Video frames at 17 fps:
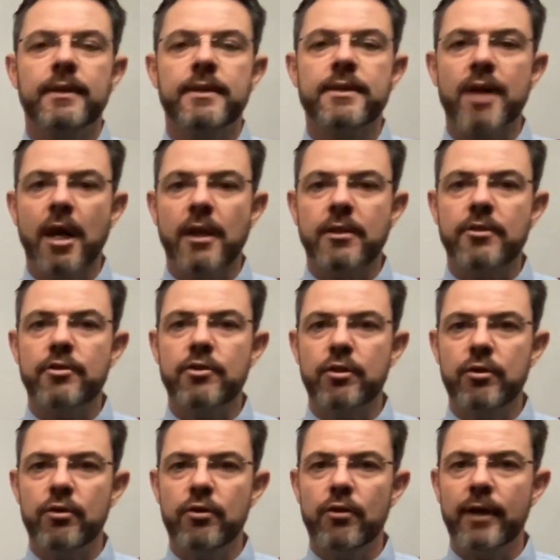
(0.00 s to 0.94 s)
started
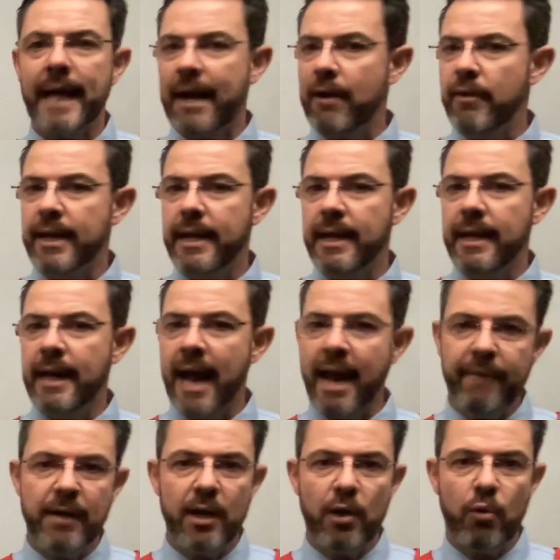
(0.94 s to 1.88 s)
to carry
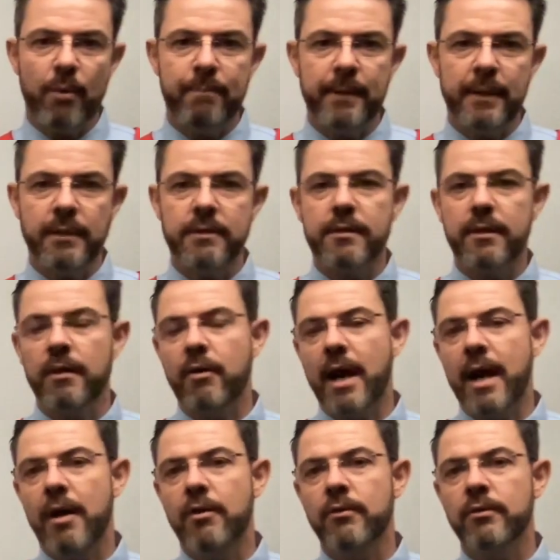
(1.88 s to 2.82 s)
heavy equipment
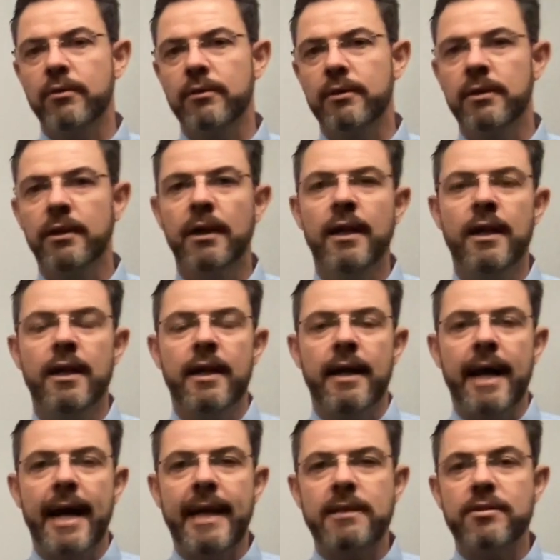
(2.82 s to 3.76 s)
around
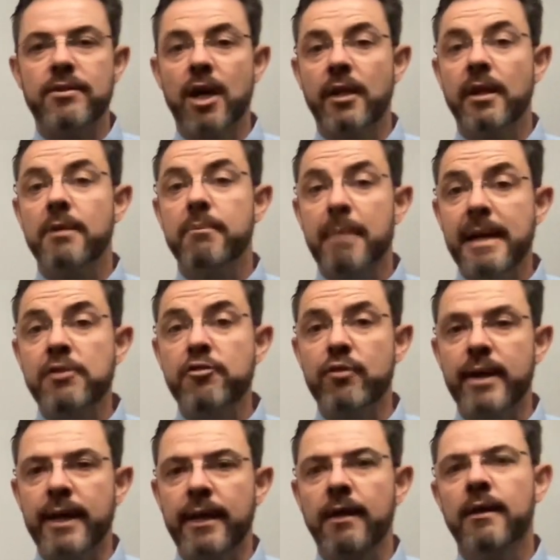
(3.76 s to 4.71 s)
and started
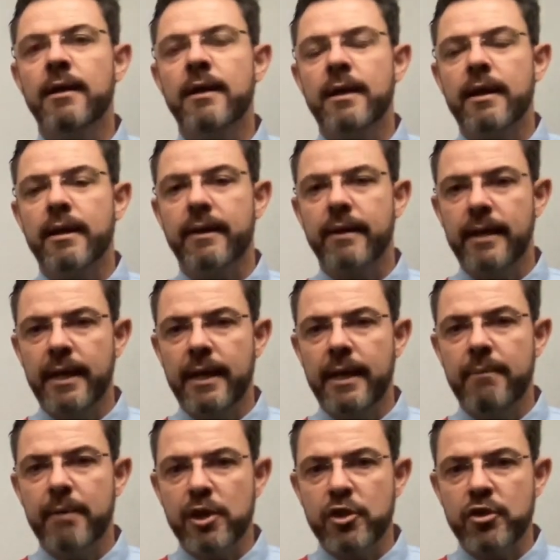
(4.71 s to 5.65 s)
measuring the
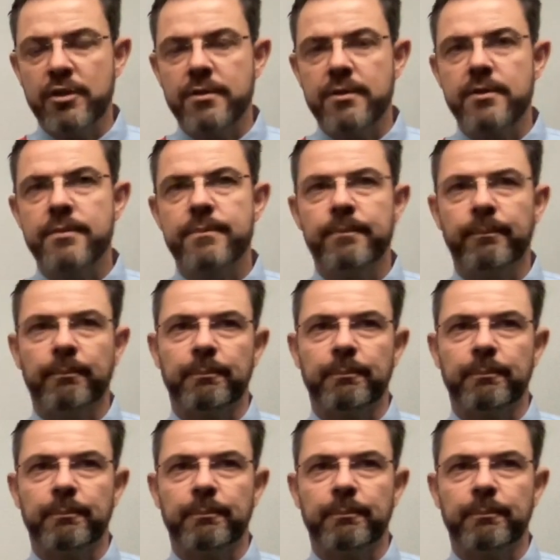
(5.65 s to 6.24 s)
emissions.